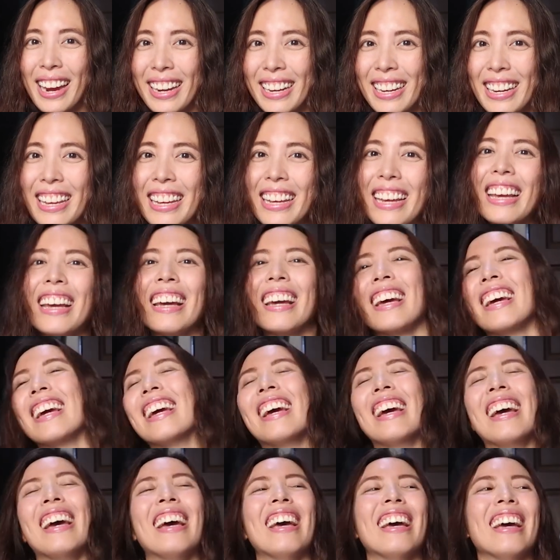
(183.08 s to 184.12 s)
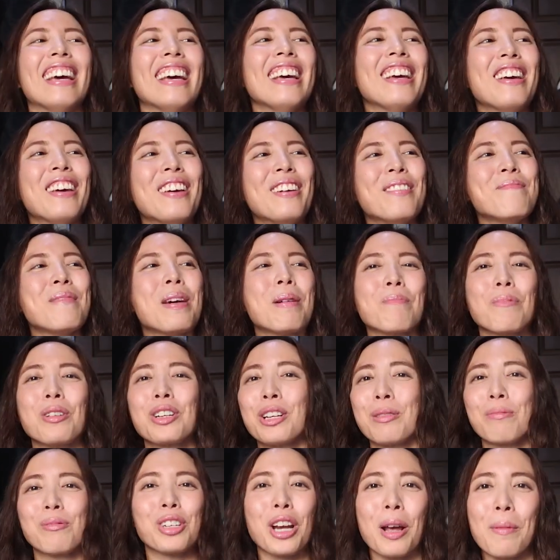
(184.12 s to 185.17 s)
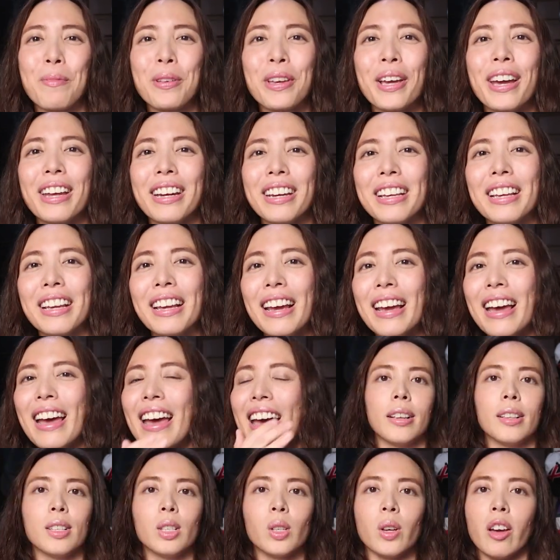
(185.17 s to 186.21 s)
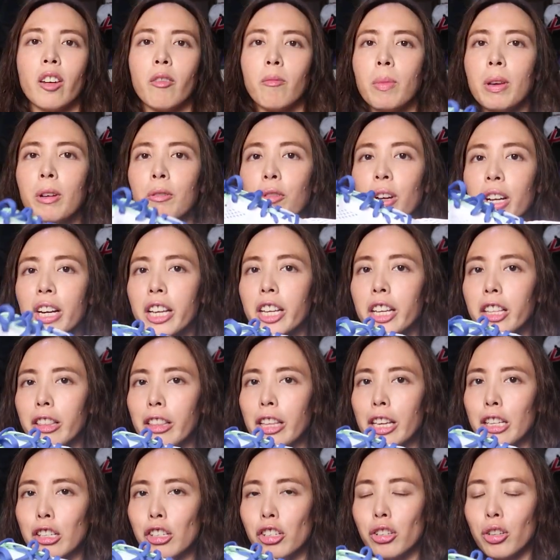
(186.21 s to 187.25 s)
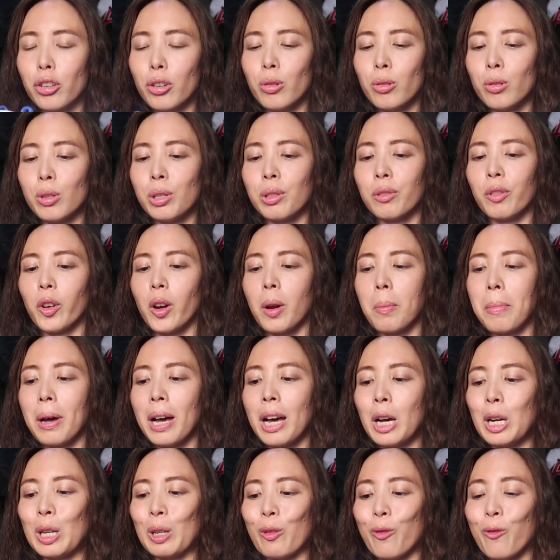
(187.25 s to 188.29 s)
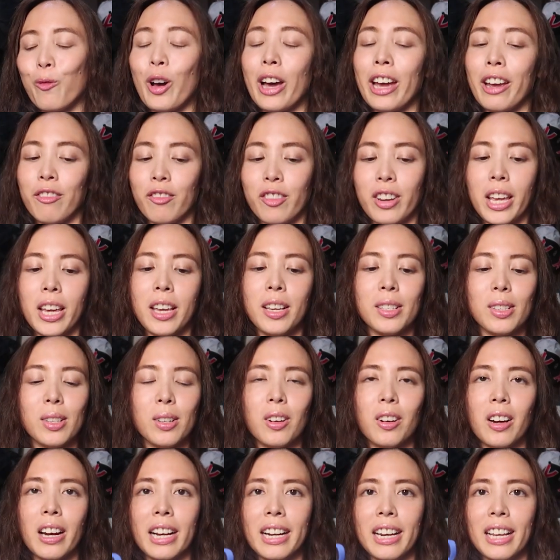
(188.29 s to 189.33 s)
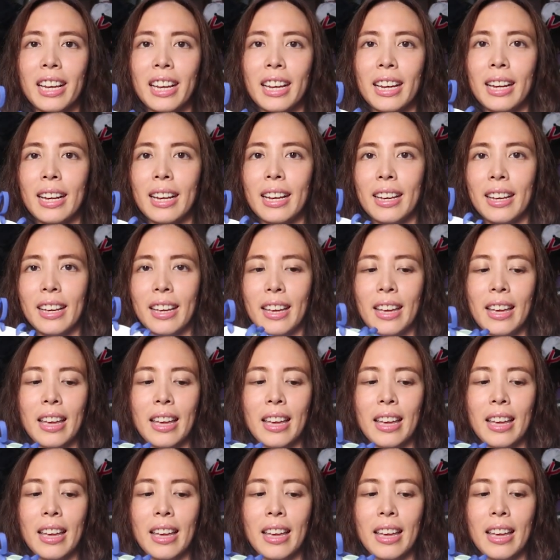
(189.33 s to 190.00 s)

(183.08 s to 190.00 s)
I D, membership shopping I D. So I've been running in these shoes for about five days already.